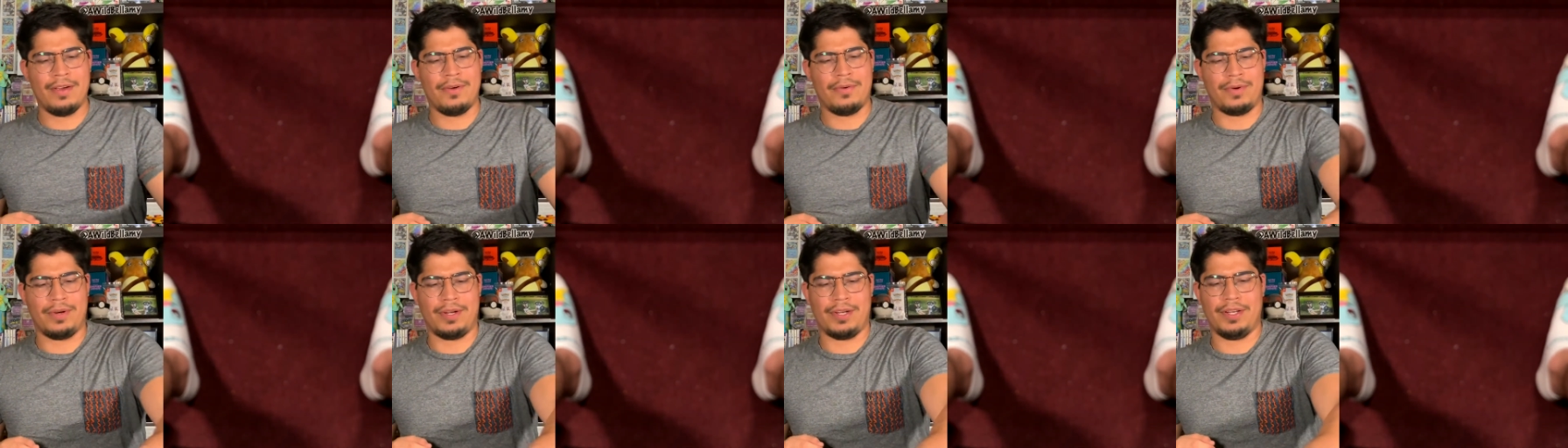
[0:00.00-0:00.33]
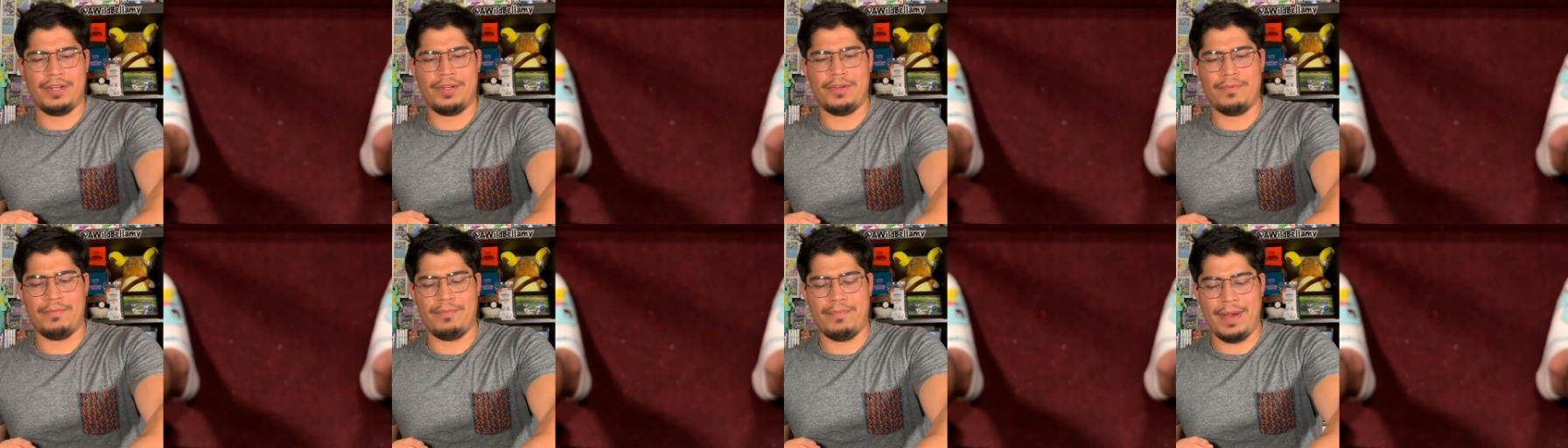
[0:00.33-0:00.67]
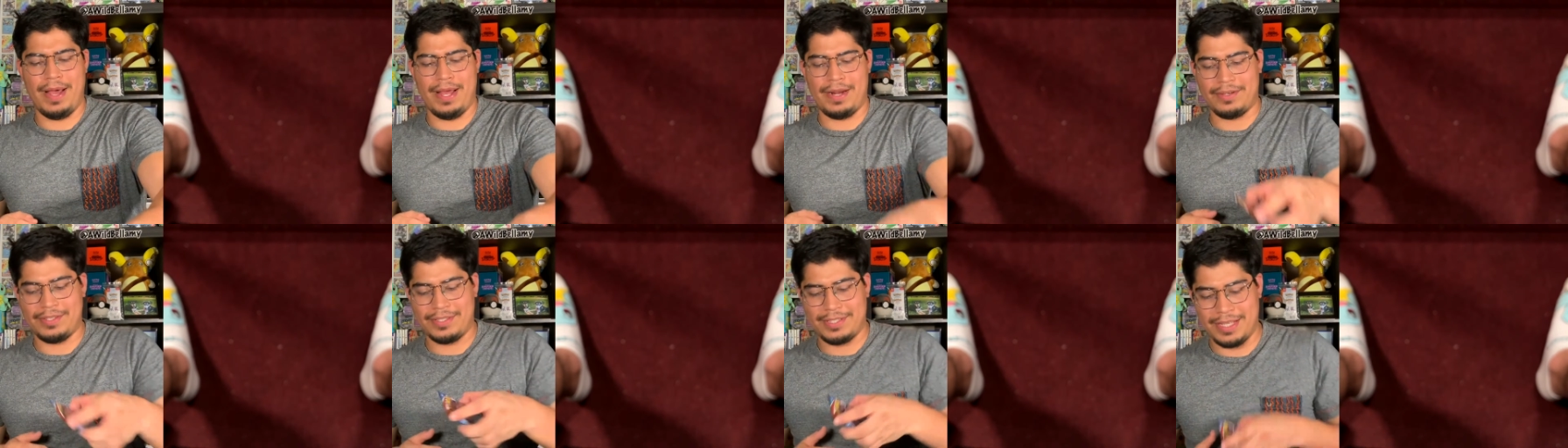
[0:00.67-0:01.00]
We're gonna do
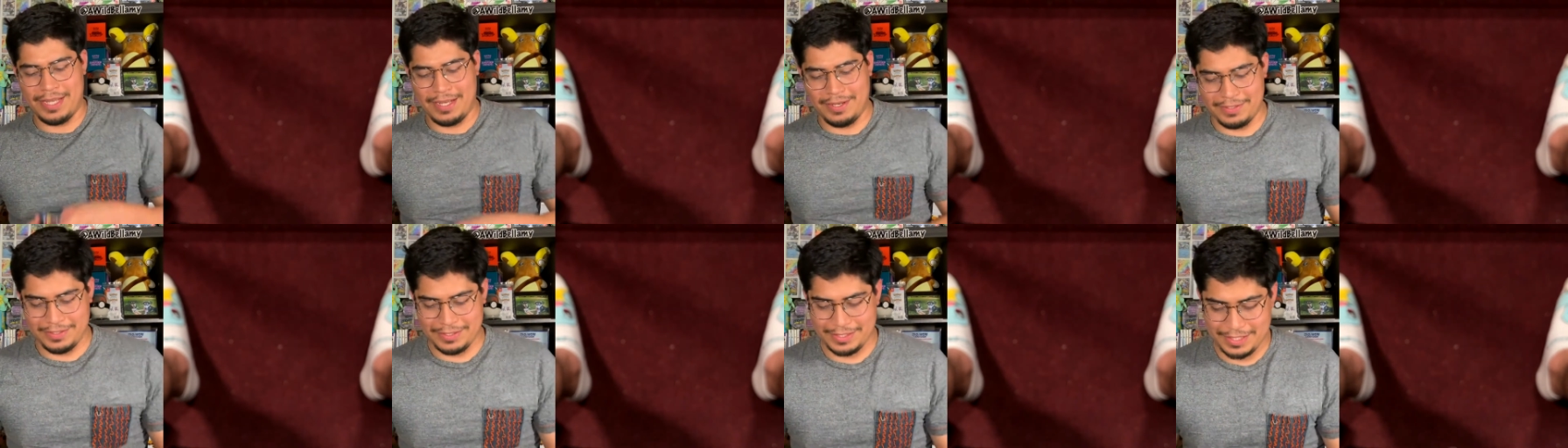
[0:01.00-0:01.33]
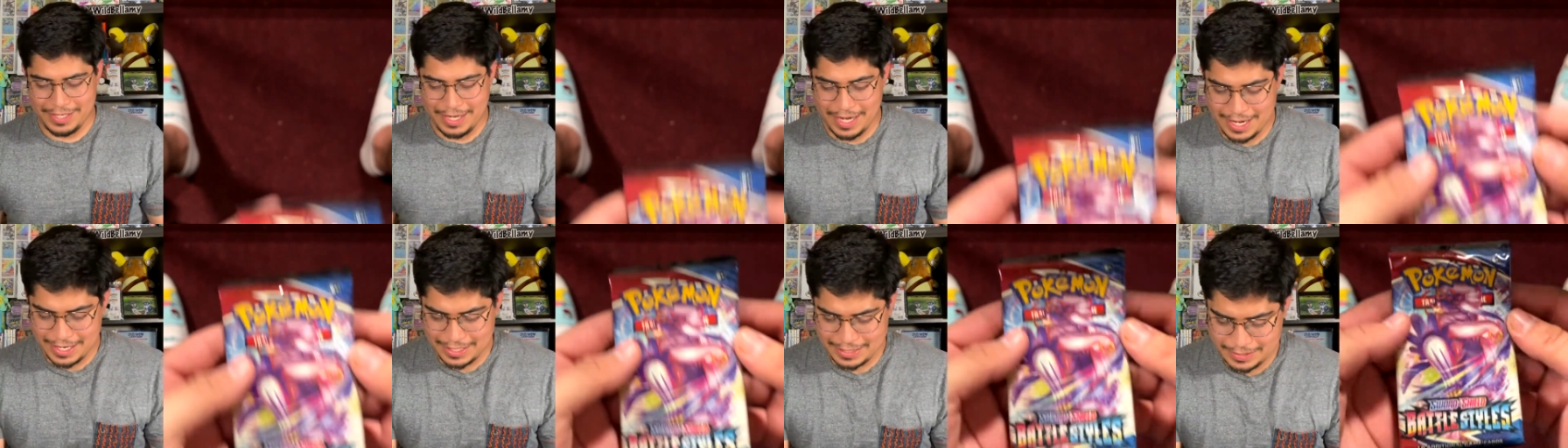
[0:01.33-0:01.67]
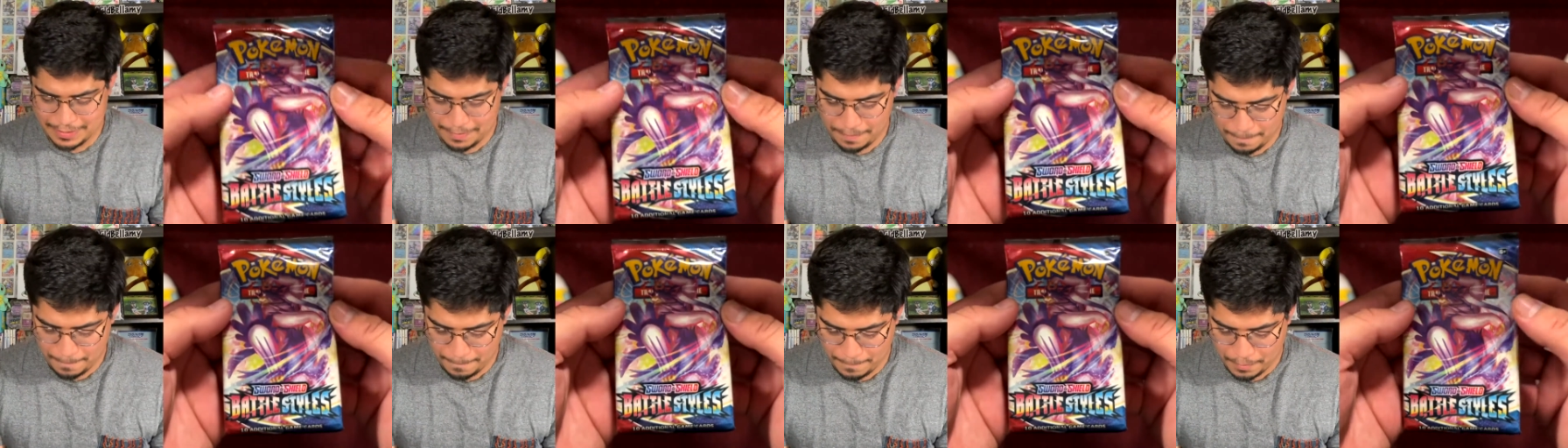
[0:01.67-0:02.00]
battle styles
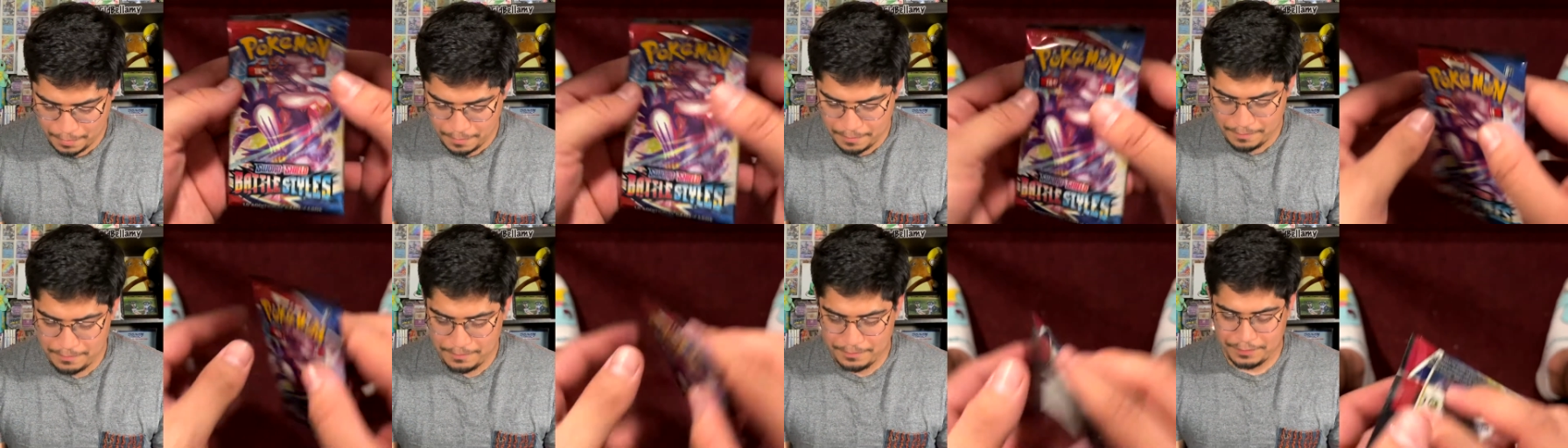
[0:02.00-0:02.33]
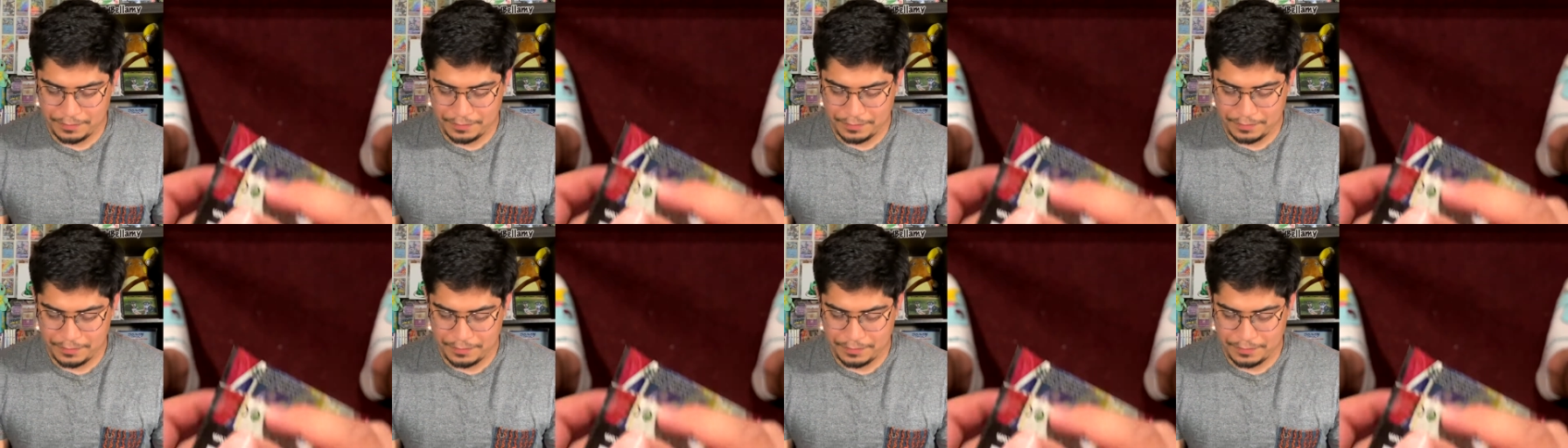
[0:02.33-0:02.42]
next. Boom.